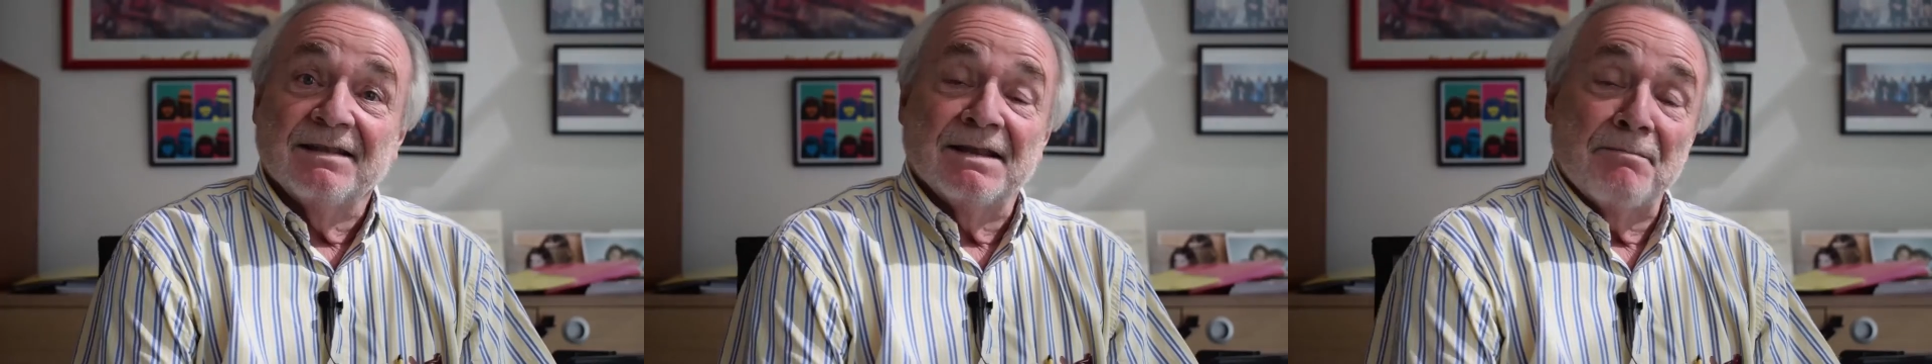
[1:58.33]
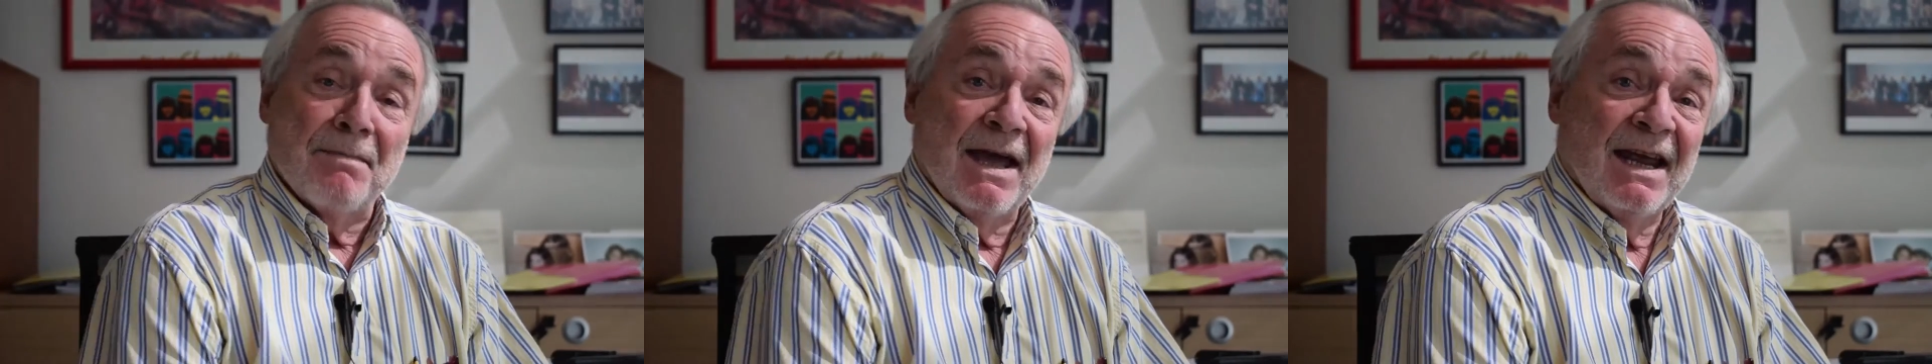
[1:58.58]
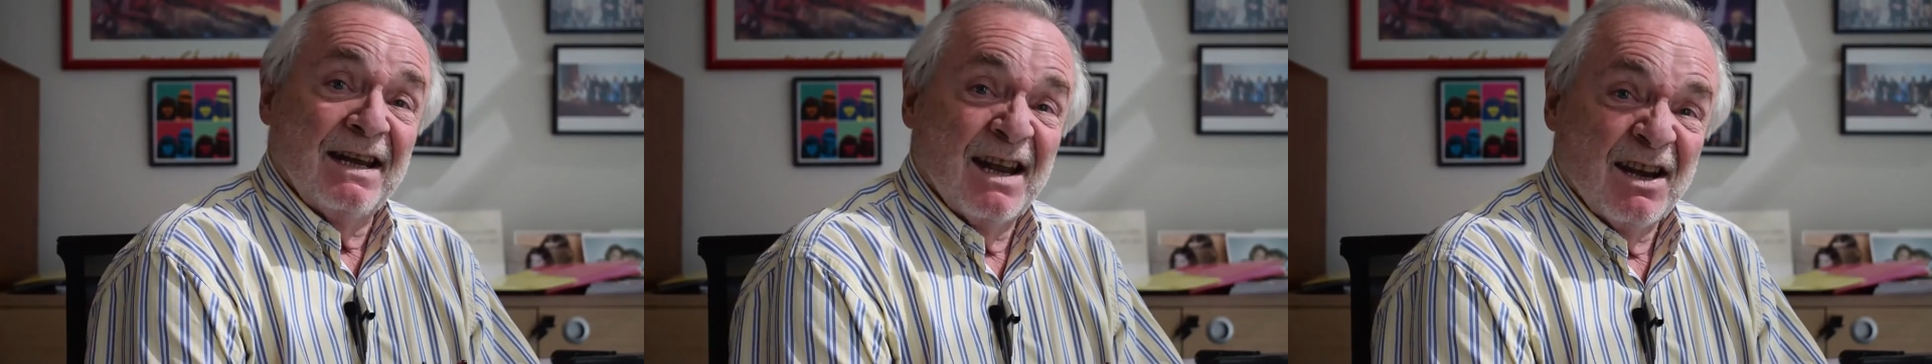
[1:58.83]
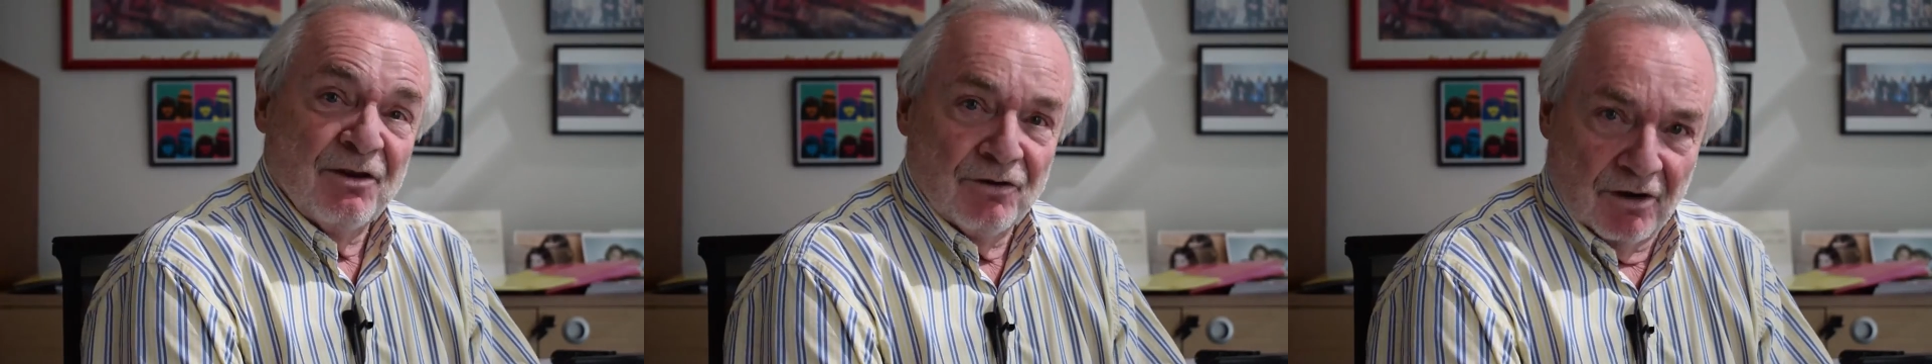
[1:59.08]
the
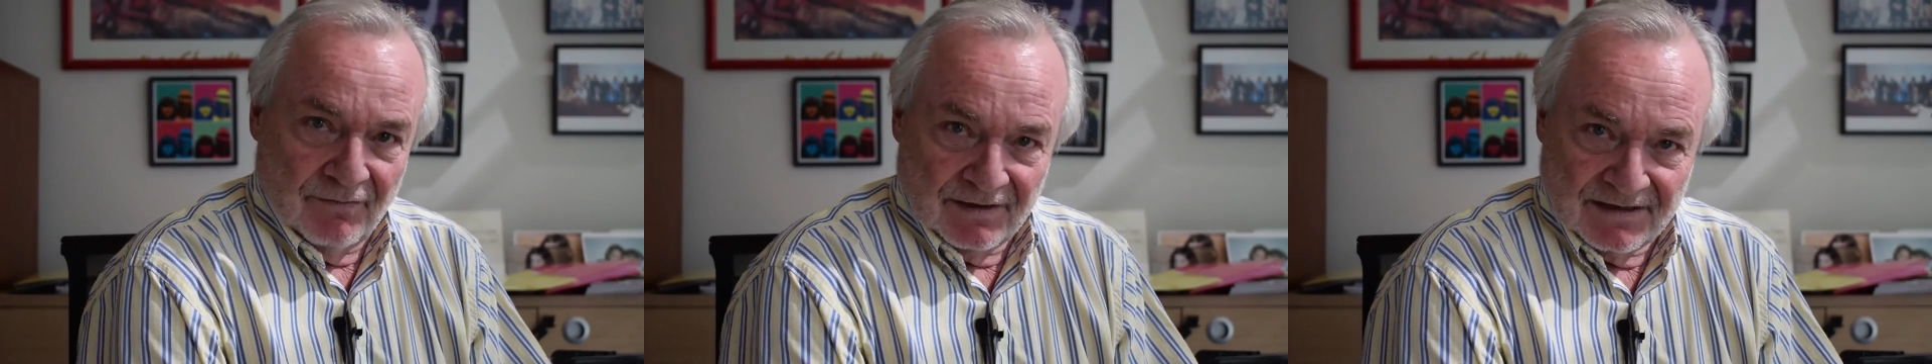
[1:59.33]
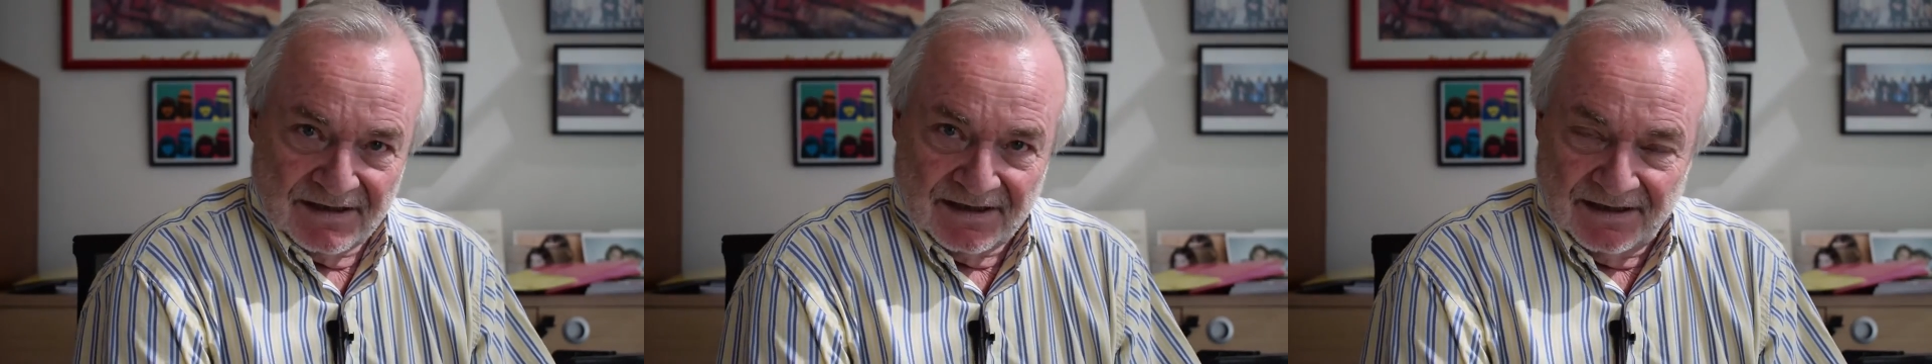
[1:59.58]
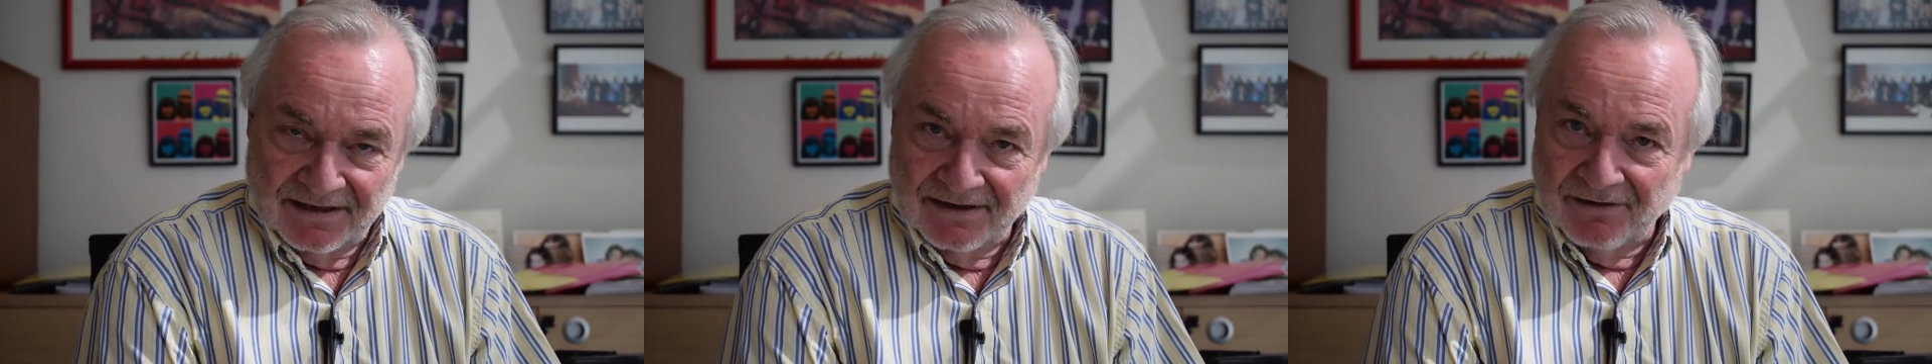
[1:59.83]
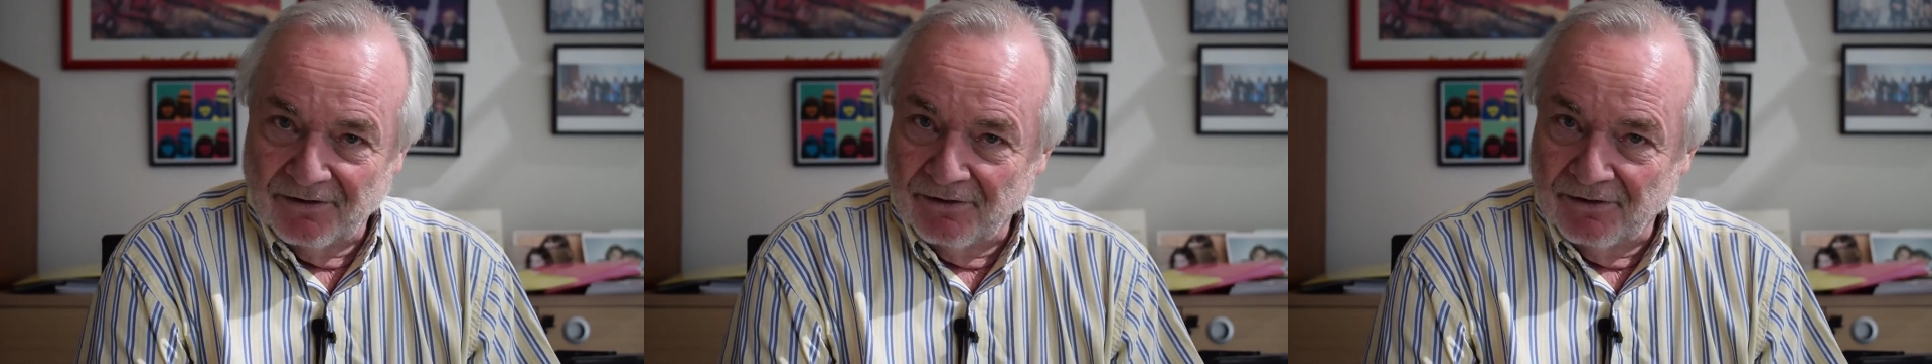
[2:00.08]
main novelty